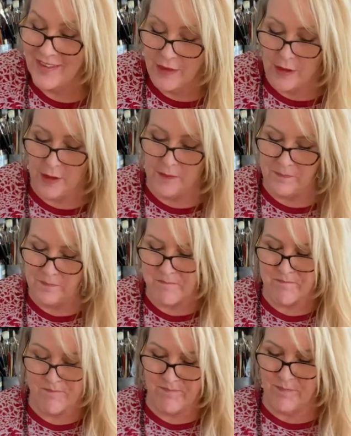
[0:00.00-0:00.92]

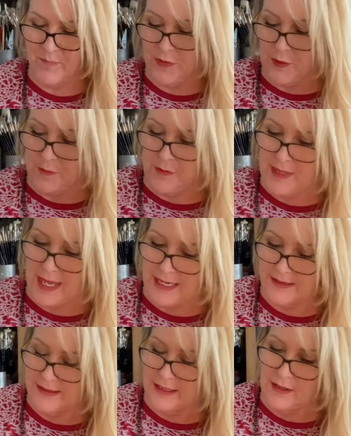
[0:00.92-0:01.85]
the
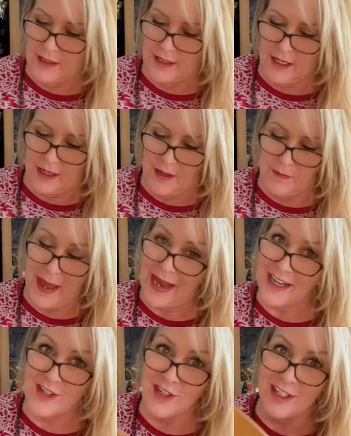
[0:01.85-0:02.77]
casing, the
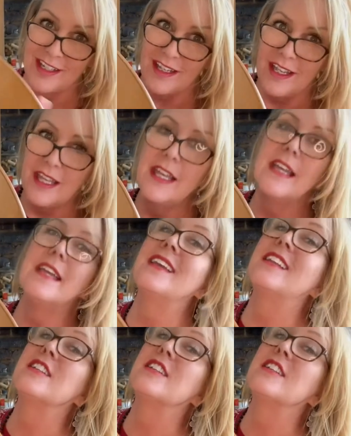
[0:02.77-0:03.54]
packaging. It